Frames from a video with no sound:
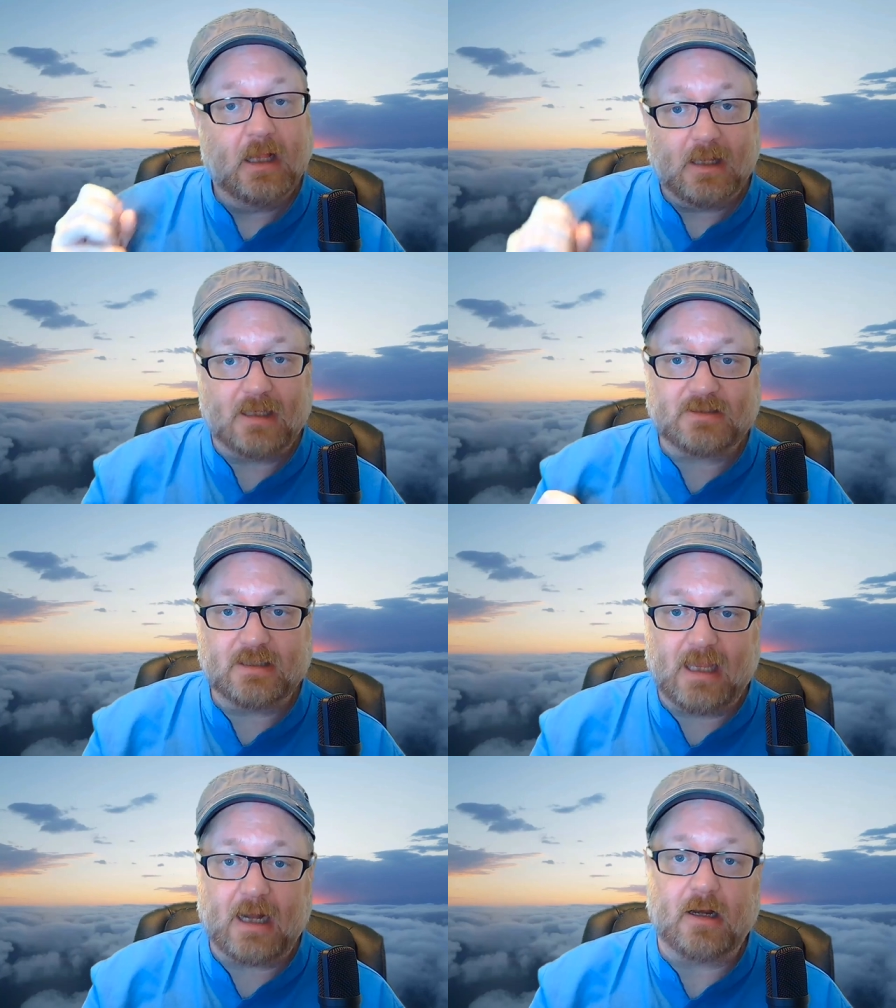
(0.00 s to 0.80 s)
That's
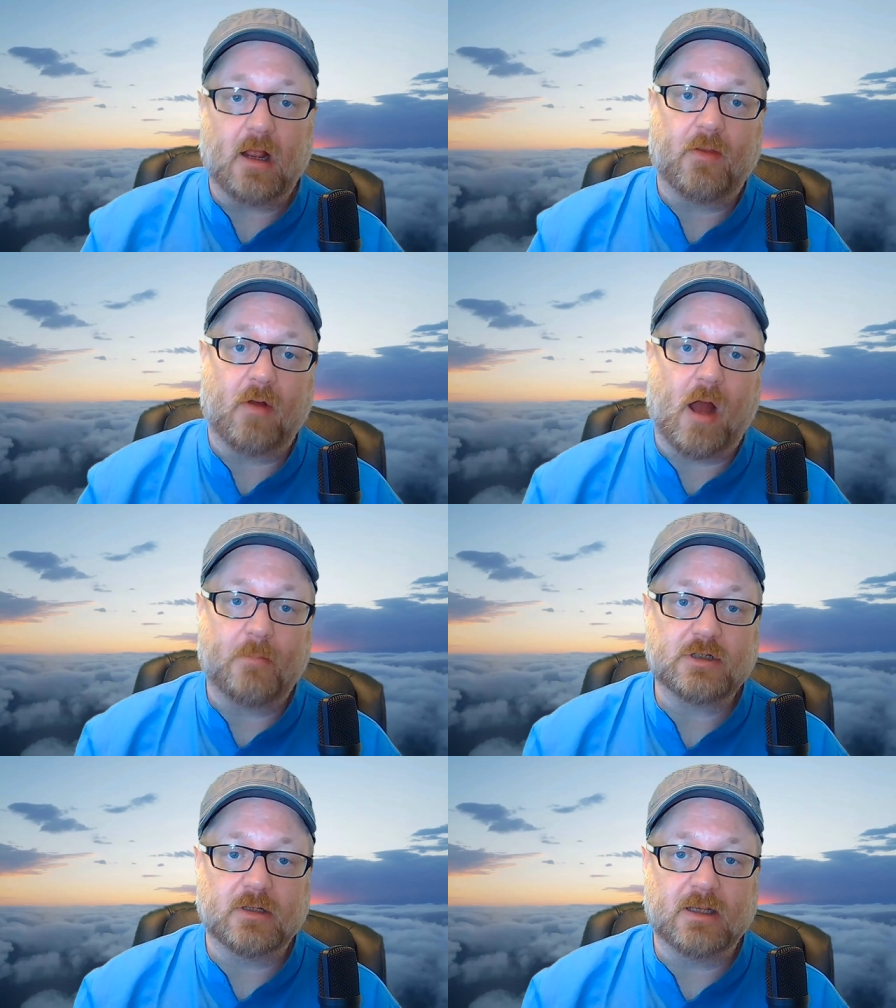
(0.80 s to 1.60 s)
yet another
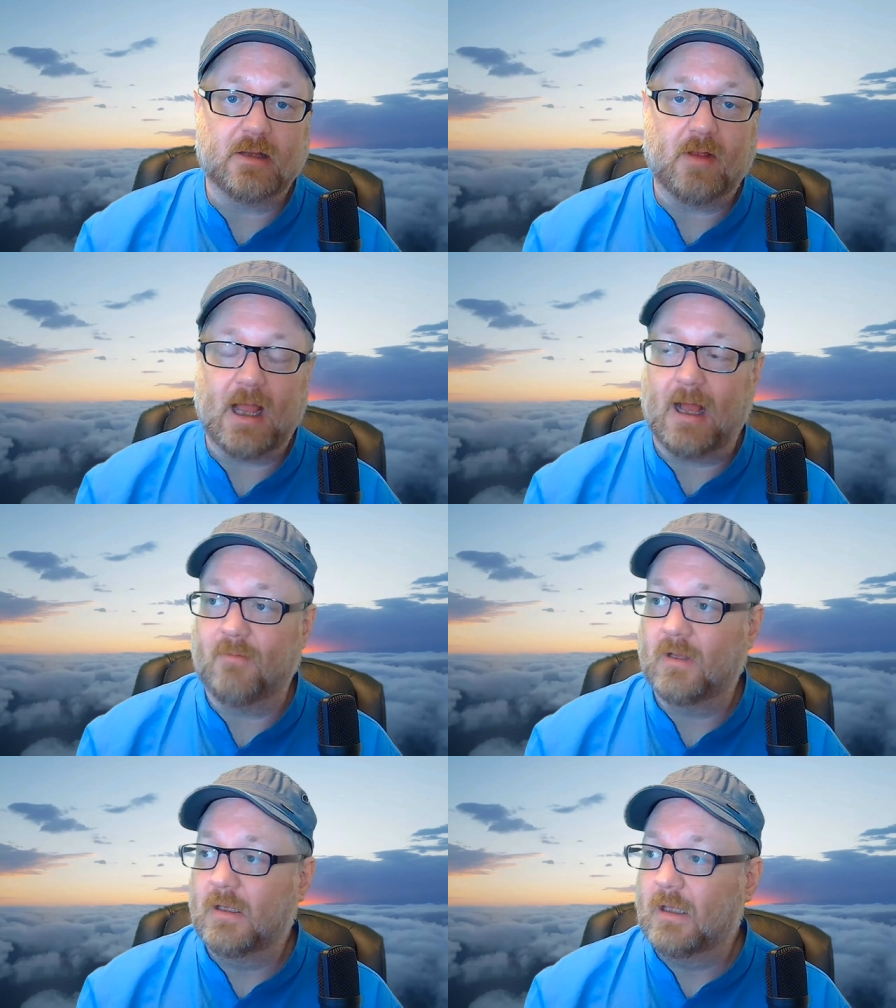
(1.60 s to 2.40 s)
option that you
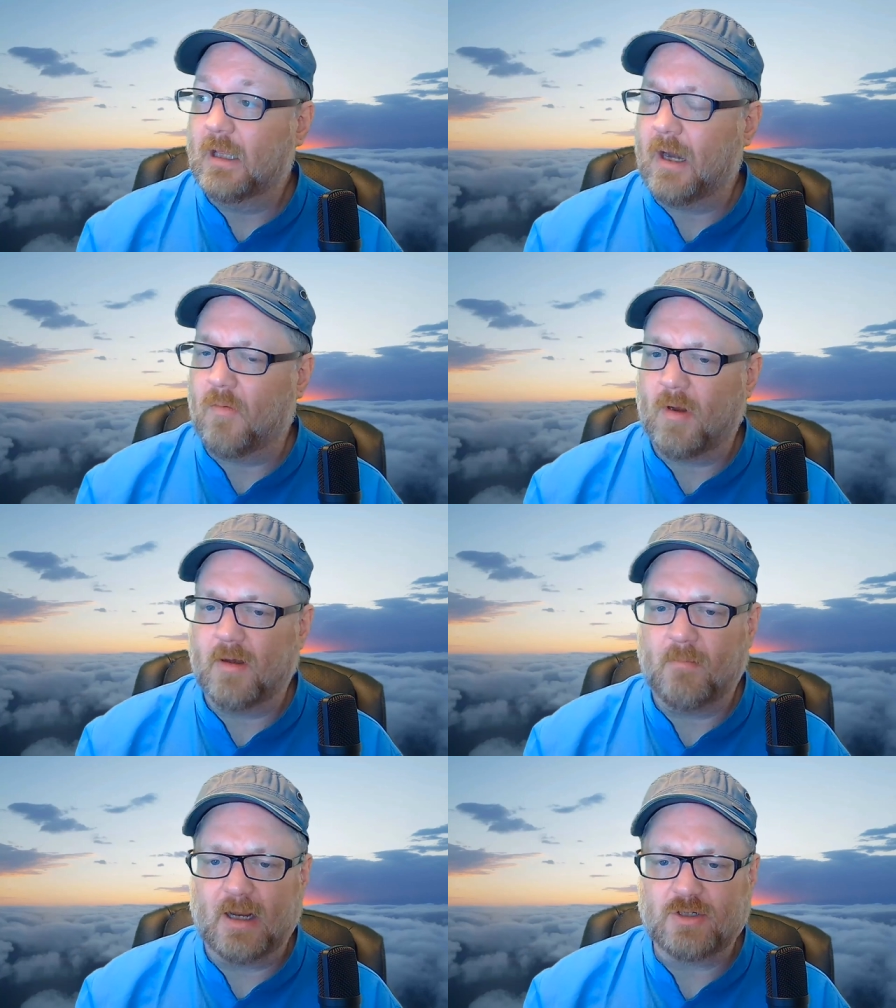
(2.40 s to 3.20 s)
have, and I wanted
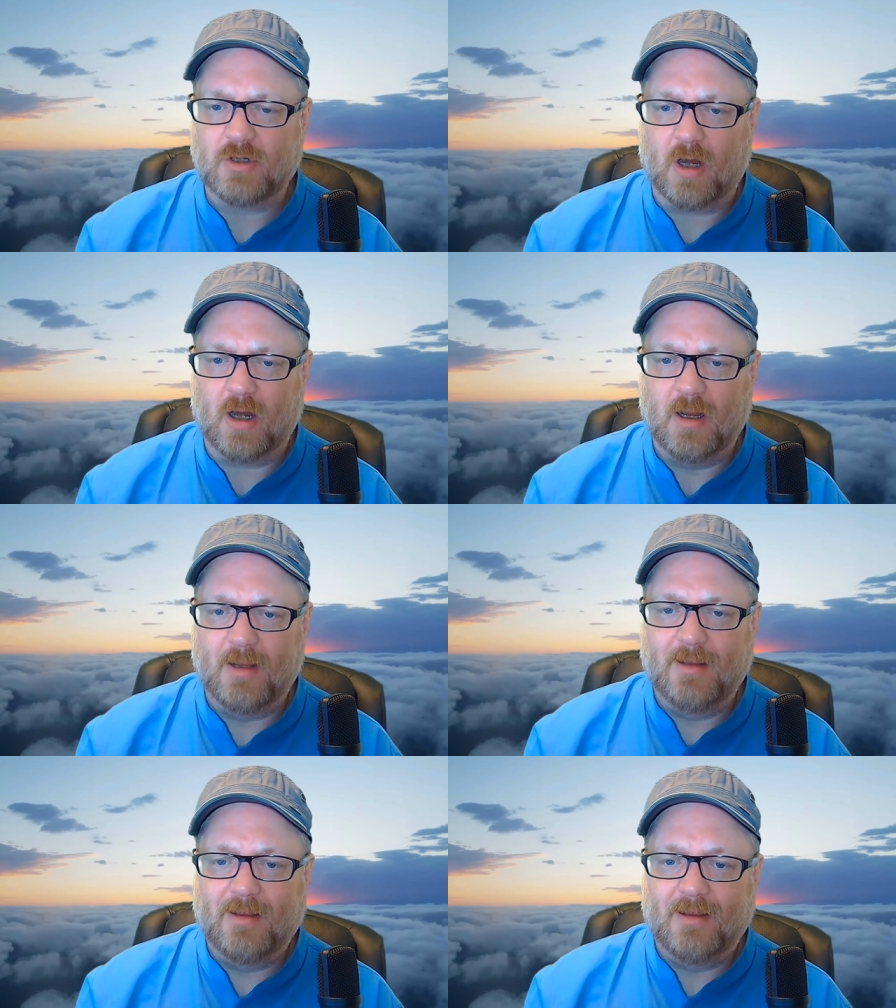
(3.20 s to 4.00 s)
to make sure,
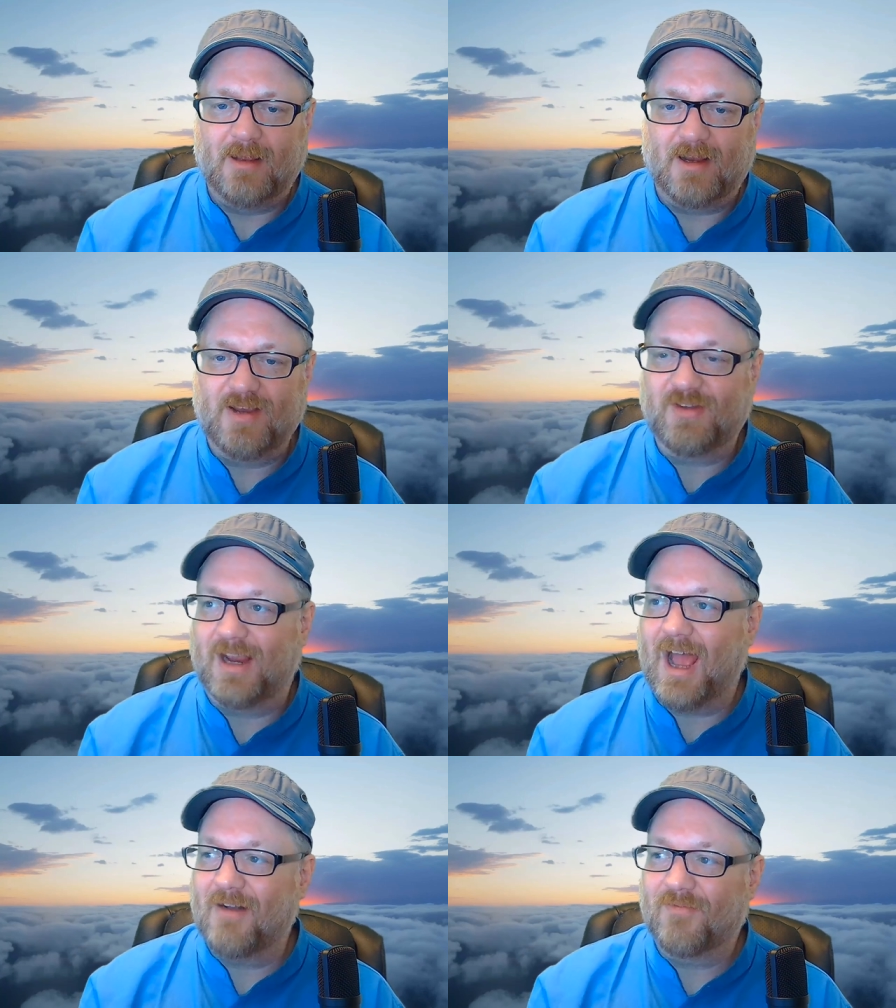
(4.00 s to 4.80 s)
because I
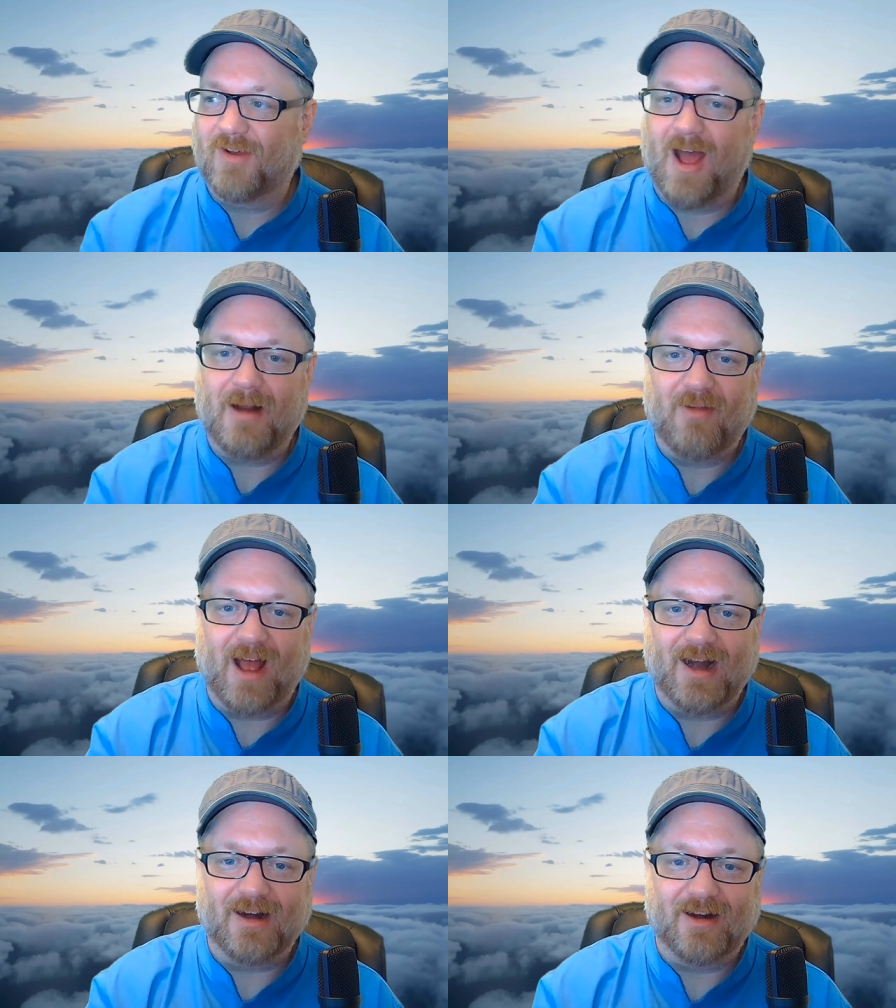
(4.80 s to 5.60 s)
kind of forgot
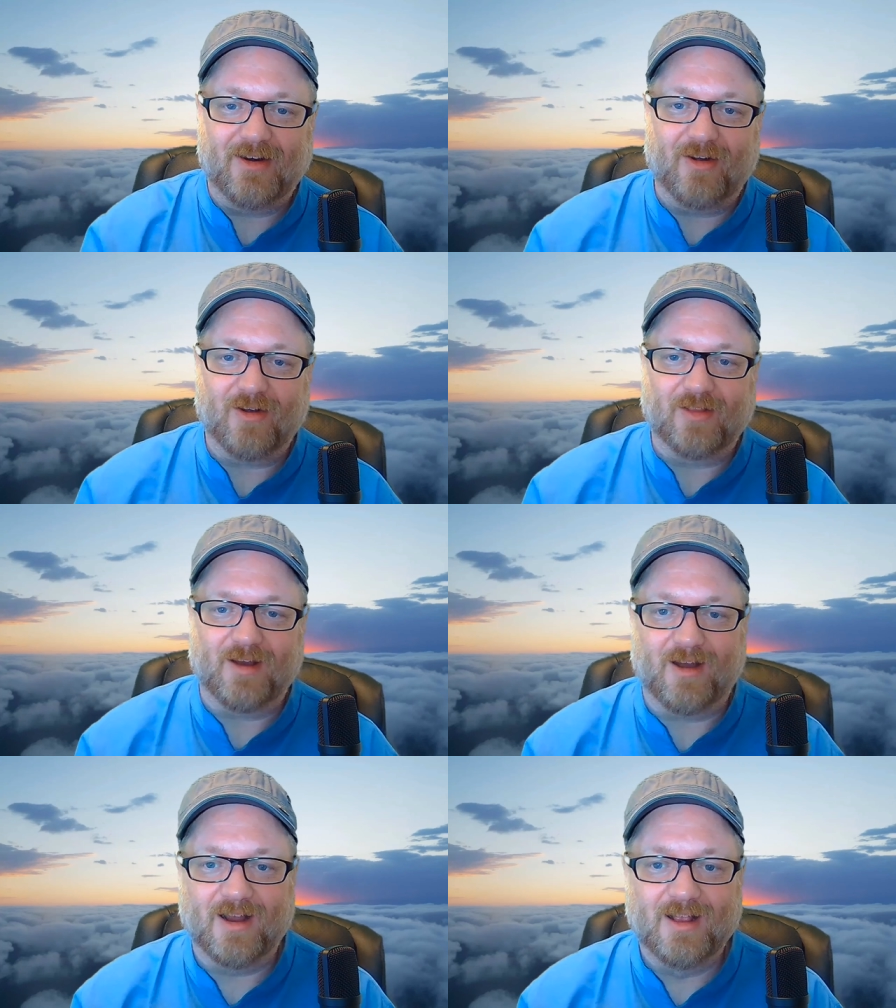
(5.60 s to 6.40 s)
about it
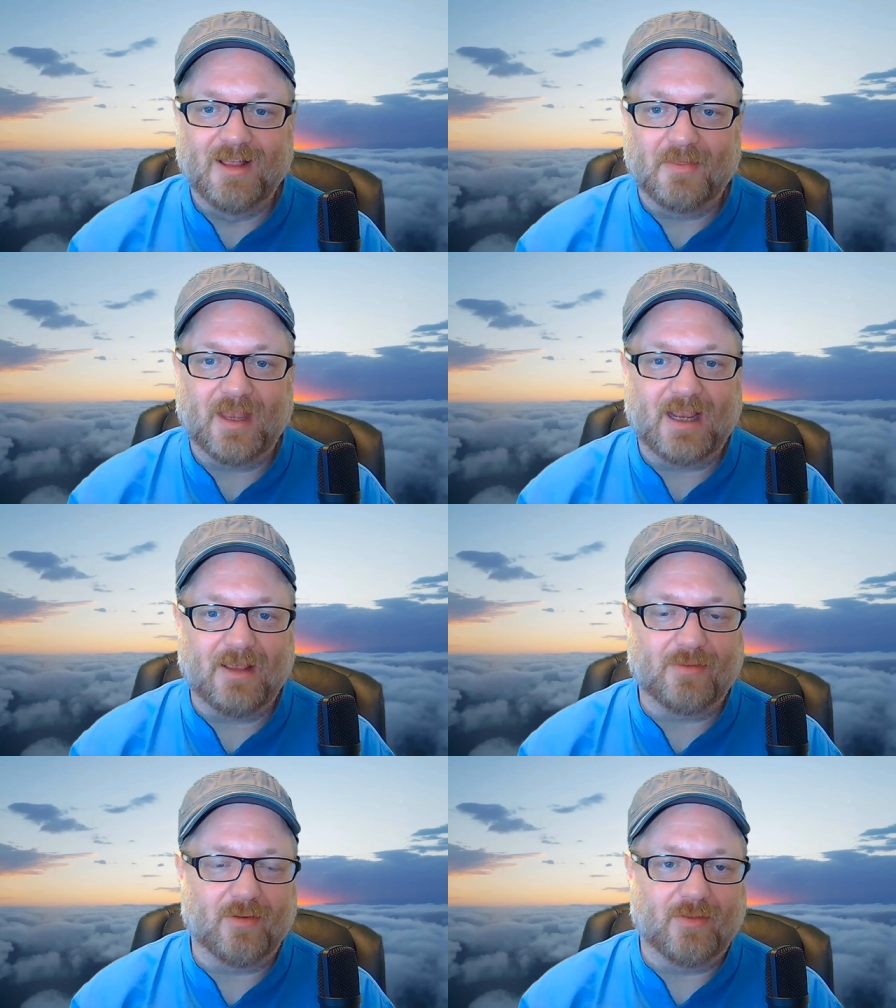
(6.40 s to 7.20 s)
earlier
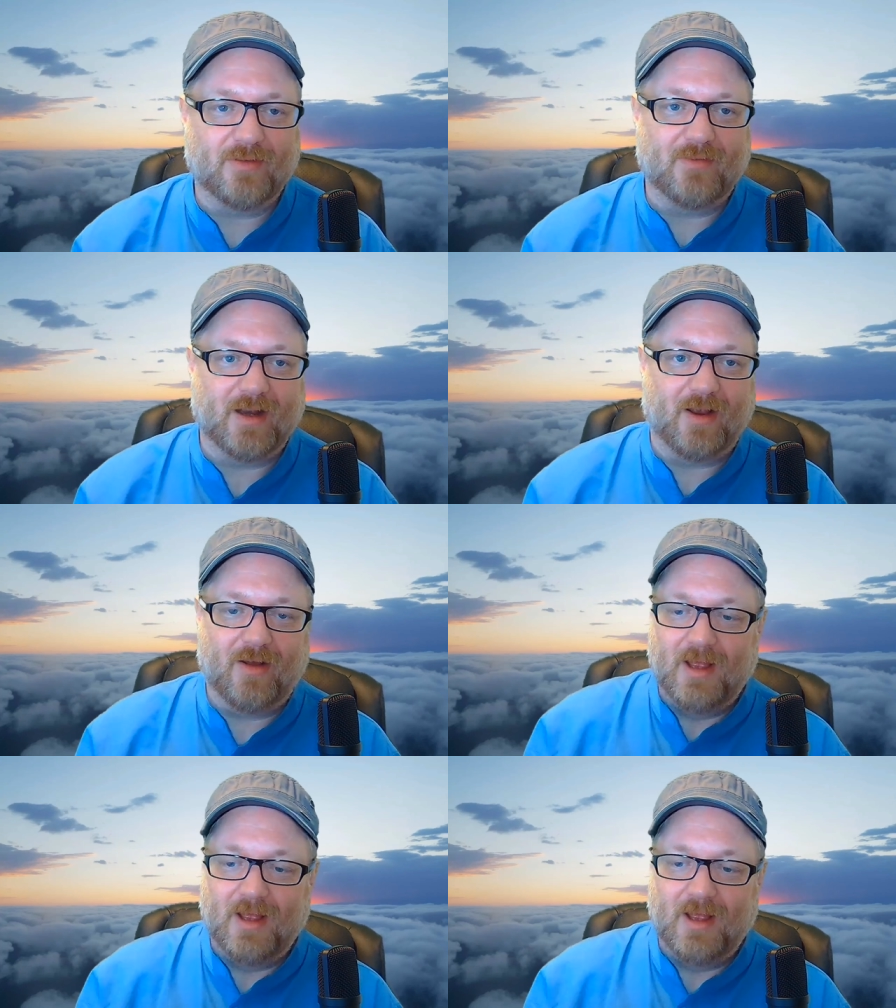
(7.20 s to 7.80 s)
thinking through this video.